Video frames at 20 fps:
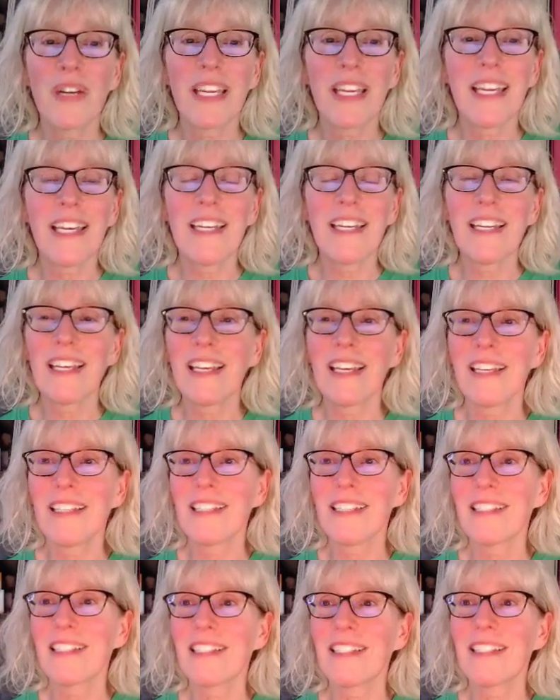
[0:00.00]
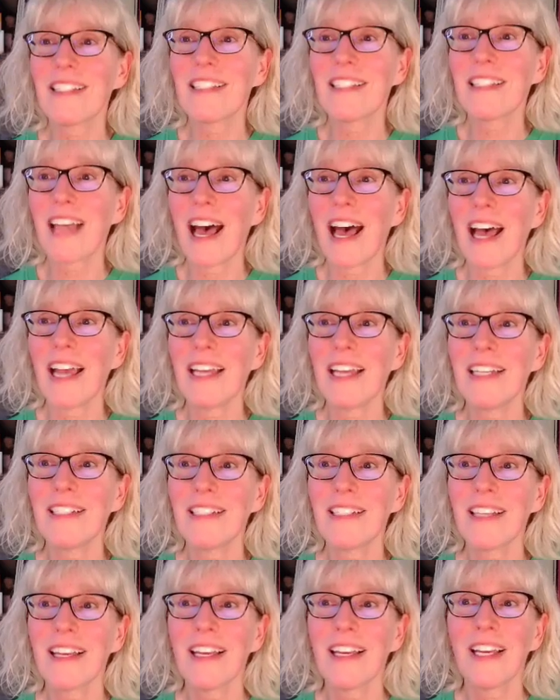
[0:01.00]
it is
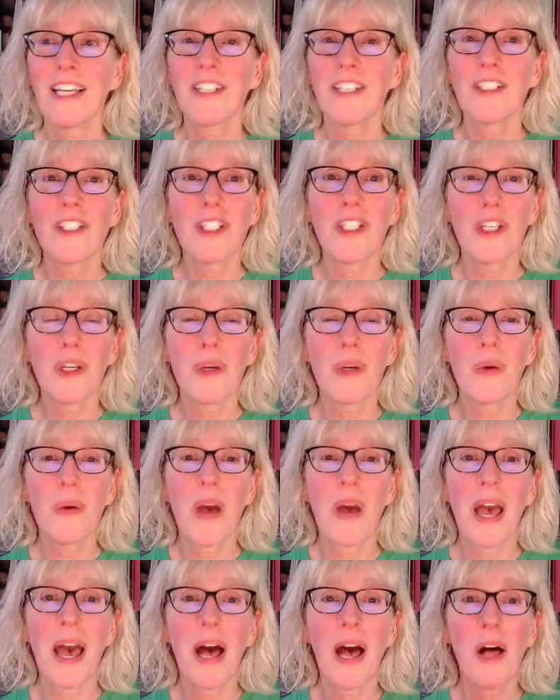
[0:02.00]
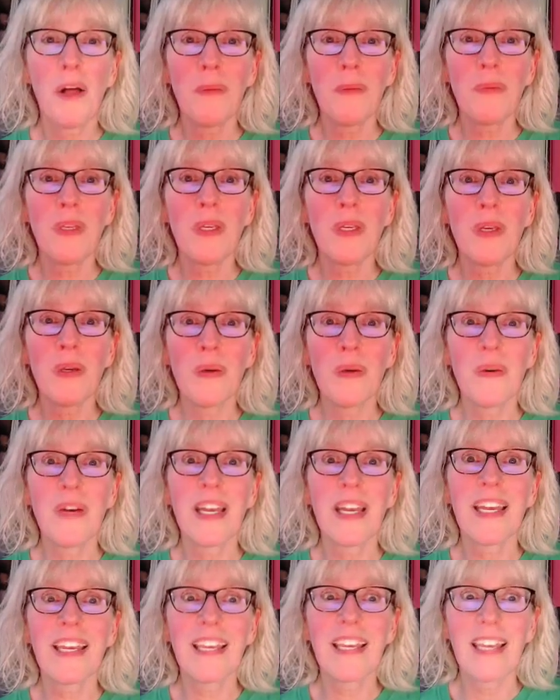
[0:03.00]
designed to help you
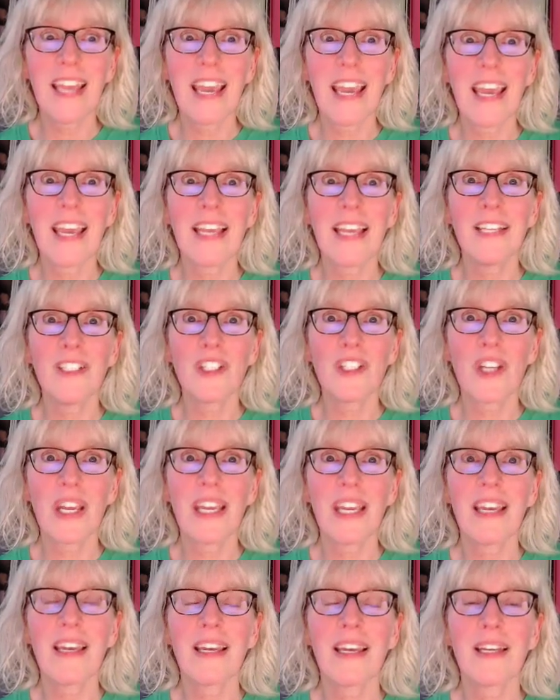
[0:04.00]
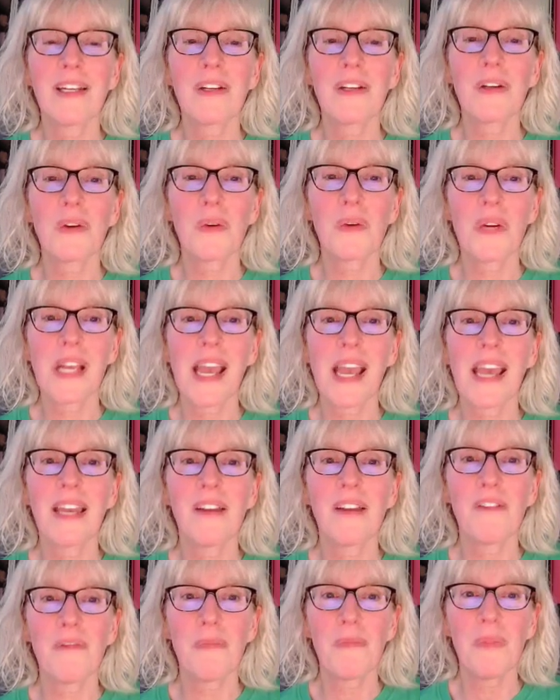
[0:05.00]
engage in
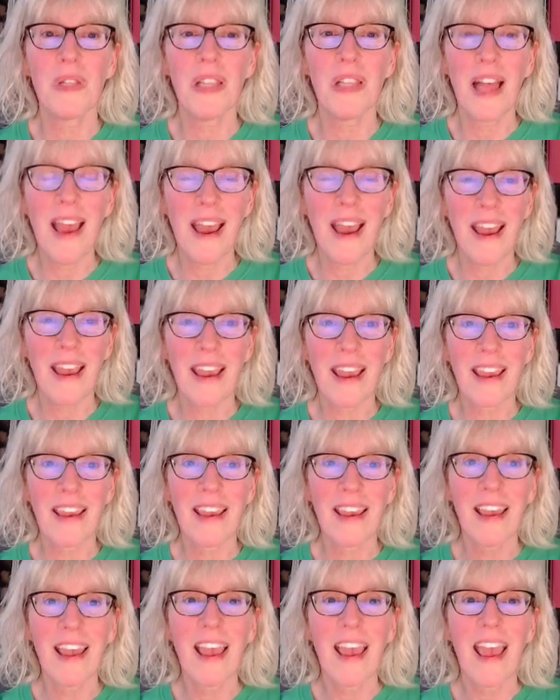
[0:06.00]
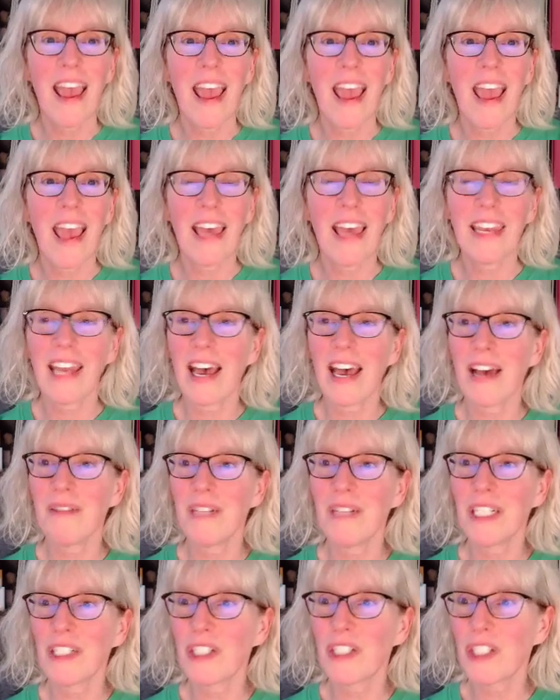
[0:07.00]
creative play. And I'm
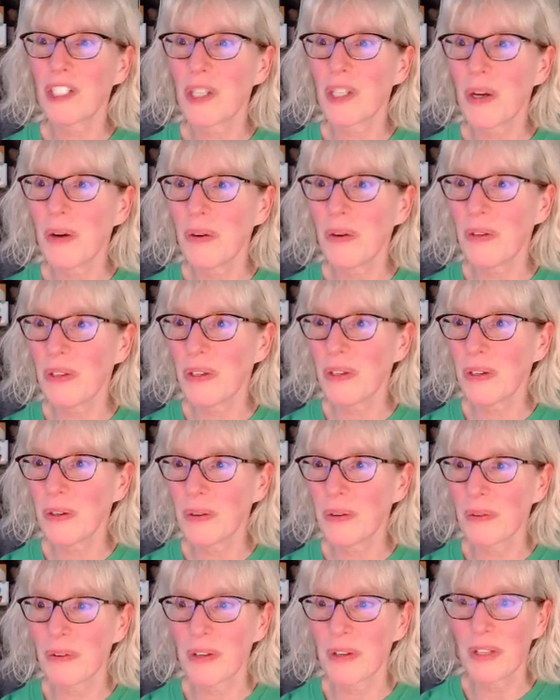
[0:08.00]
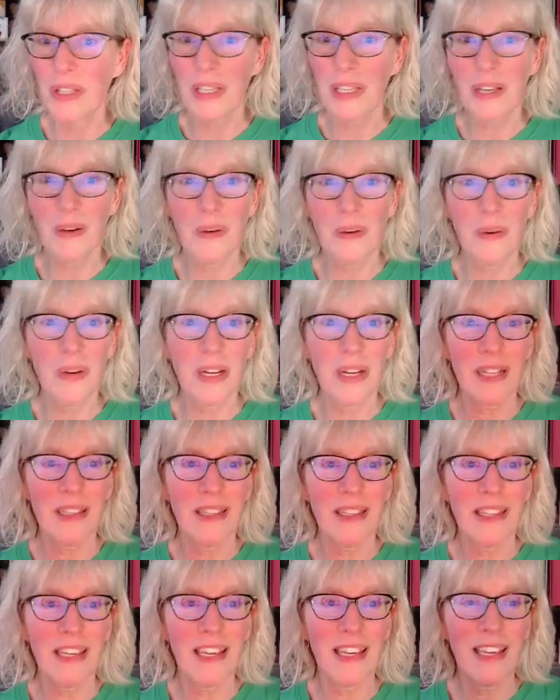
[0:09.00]
going to show you really
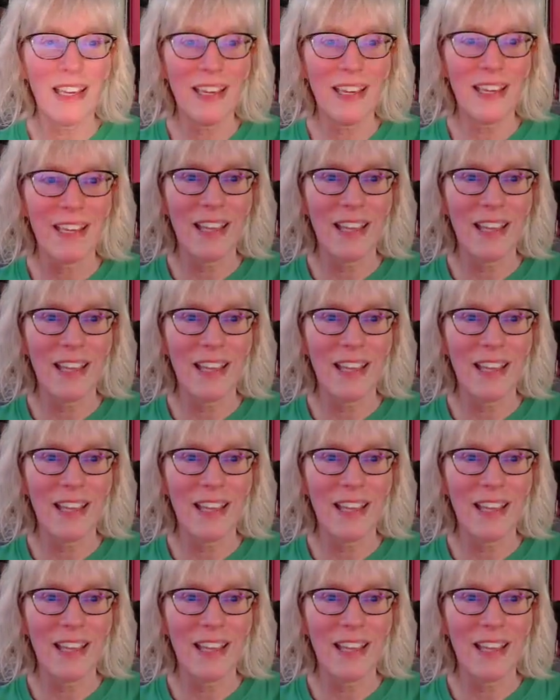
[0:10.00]
quickly.